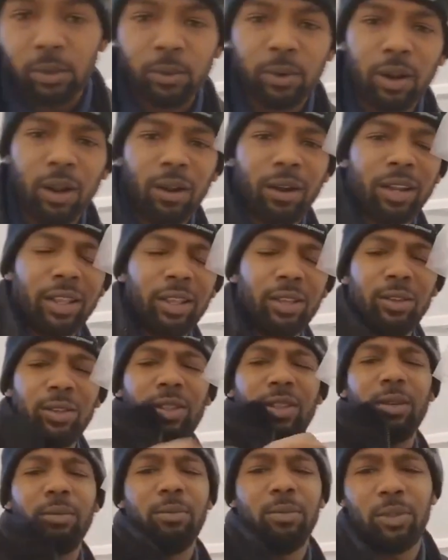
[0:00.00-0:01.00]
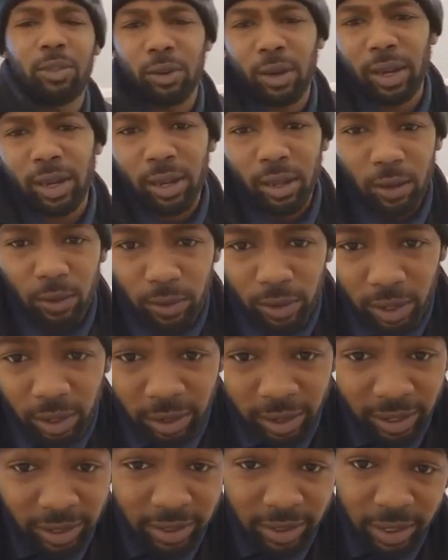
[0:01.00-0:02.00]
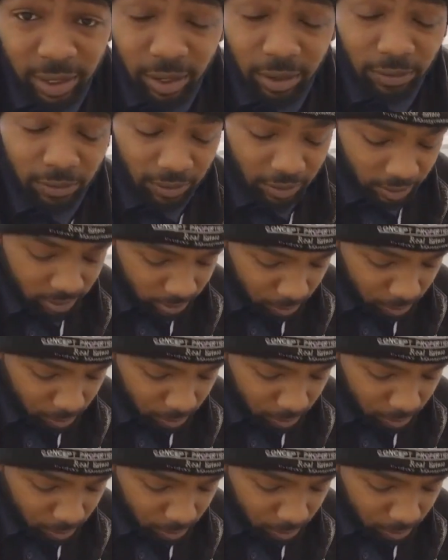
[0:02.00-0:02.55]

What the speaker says: I already used some Drano and all that stuff, and